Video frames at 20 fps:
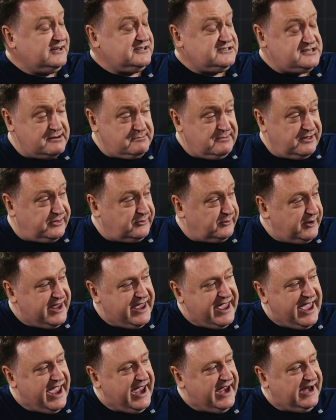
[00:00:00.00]
Gemma
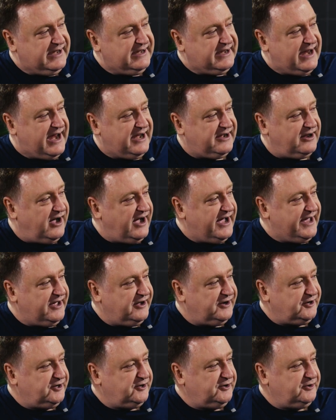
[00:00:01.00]
3N at
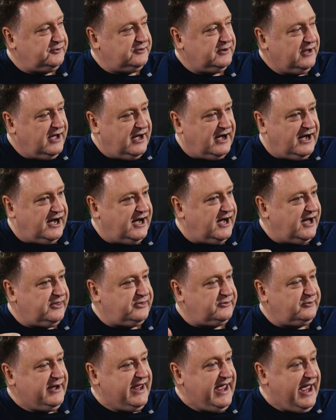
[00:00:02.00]
I/O,
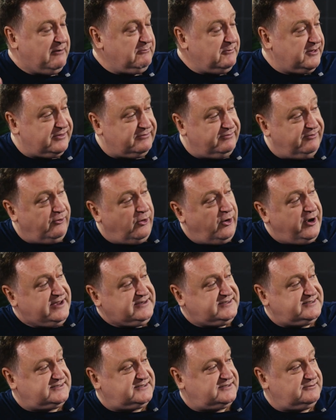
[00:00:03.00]
3M with
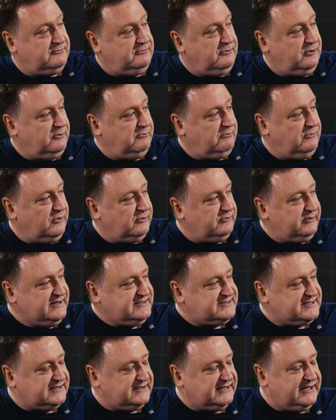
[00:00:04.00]
voice more
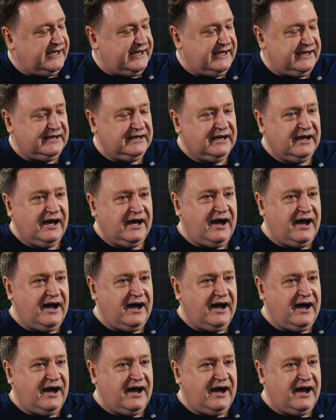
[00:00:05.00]
recently.